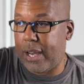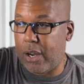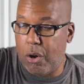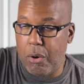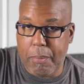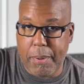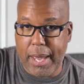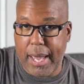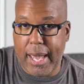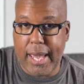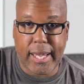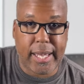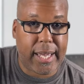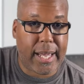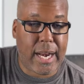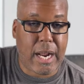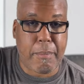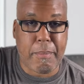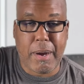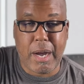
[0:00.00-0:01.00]
go back
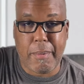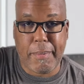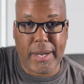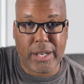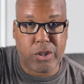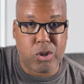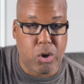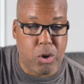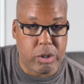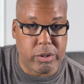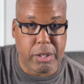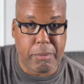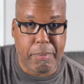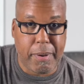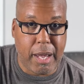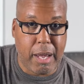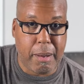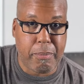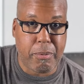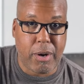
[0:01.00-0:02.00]
and I buy my toilet
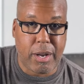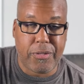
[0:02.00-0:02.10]
paper.